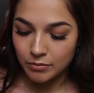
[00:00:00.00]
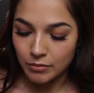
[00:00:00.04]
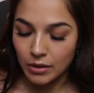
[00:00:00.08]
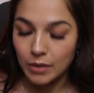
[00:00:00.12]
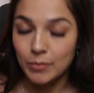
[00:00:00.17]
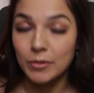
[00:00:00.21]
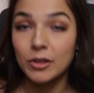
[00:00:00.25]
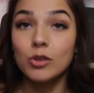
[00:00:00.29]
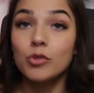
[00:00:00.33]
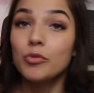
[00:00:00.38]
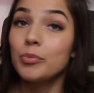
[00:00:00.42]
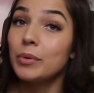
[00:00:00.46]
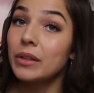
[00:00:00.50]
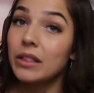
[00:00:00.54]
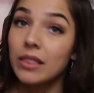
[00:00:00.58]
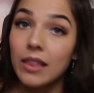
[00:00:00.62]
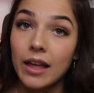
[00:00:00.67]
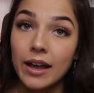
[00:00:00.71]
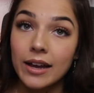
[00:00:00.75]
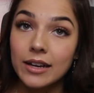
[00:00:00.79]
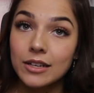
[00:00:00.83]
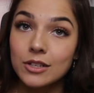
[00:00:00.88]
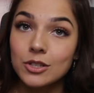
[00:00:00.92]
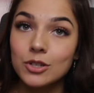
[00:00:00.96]
Maybe you've been
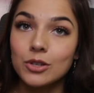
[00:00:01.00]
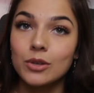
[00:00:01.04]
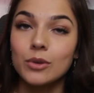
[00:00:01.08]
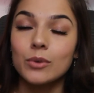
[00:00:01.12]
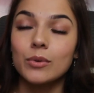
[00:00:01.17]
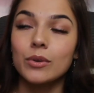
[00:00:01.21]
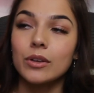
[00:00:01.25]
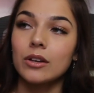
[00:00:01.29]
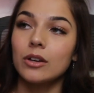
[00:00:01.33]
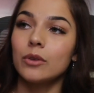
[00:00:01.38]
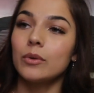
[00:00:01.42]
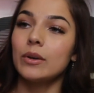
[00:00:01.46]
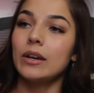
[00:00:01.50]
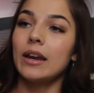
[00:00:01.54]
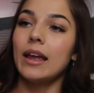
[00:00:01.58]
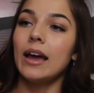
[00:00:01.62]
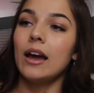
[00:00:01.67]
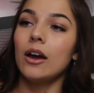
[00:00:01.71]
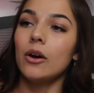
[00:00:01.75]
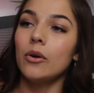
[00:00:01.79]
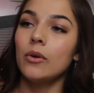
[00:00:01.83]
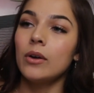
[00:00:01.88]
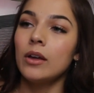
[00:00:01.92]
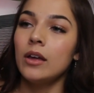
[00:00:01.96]
lied to, you know, and
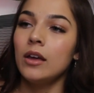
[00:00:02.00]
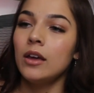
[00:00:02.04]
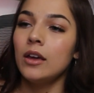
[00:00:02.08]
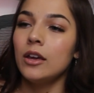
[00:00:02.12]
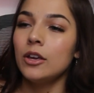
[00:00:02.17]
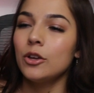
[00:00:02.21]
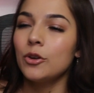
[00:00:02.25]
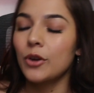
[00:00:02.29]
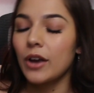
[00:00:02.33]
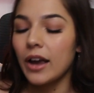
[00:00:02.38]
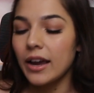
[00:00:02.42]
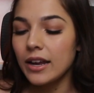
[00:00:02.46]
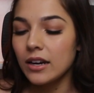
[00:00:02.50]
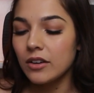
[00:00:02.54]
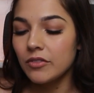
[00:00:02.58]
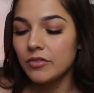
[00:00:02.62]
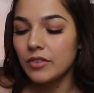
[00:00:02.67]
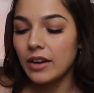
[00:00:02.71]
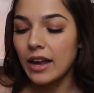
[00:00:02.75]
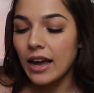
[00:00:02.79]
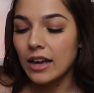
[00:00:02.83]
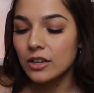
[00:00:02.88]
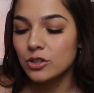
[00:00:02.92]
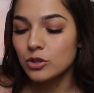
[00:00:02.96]
now you're kind of
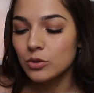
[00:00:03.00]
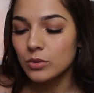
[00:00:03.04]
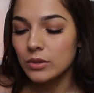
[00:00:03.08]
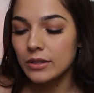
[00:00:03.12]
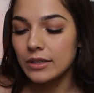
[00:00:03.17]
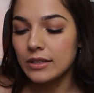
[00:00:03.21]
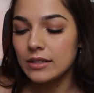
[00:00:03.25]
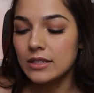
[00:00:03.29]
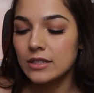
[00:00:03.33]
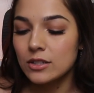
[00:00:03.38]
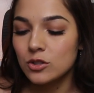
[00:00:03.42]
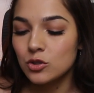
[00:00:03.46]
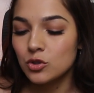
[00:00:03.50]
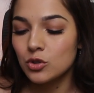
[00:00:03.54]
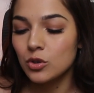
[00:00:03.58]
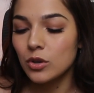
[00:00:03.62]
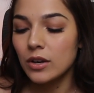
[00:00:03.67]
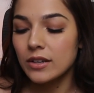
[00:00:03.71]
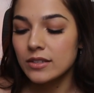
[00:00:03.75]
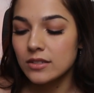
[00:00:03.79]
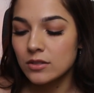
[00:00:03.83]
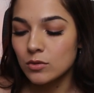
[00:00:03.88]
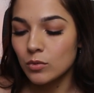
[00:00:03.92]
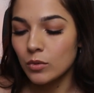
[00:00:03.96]
naturally
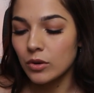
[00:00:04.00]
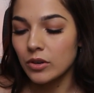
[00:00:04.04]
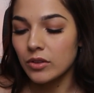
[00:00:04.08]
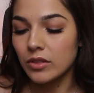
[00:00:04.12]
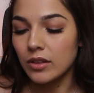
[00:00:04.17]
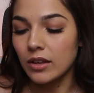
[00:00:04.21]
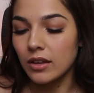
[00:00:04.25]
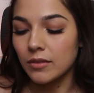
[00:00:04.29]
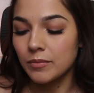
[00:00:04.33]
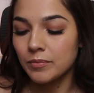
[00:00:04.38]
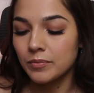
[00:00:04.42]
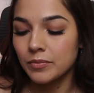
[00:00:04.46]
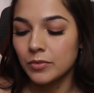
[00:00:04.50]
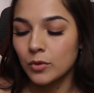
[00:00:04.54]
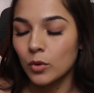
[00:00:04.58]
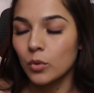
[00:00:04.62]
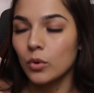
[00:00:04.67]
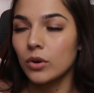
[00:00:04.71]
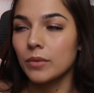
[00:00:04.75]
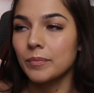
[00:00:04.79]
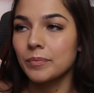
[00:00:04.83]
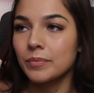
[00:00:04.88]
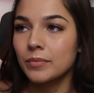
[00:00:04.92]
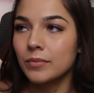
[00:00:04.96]
distrustworthy
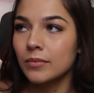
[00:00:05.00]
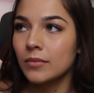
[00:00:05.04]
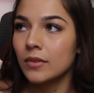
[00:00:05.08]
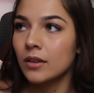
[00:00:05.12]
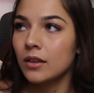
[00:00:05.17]
or